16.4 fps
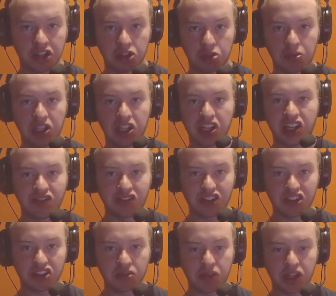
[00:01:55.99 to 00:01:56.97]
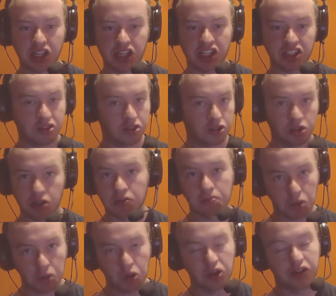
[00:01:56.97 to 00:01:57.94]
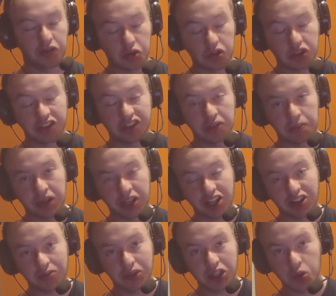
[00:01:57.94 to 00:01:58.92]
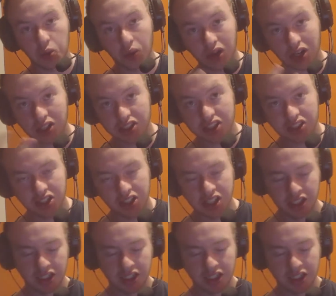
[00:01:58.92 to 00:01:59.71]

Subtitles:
You would need to convince them there, or more, of course, depending on what you want.